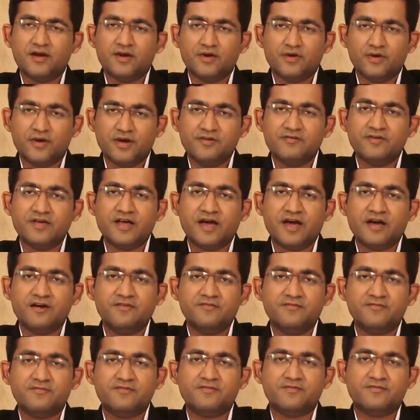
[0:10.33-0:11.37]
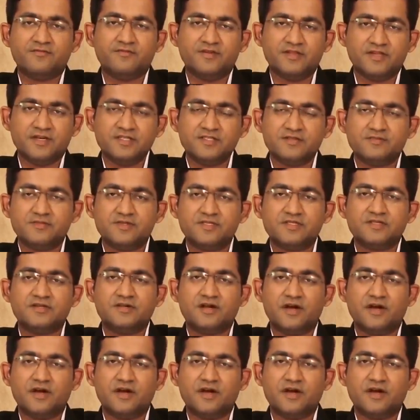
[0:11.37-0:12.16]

Today we have with us Mr.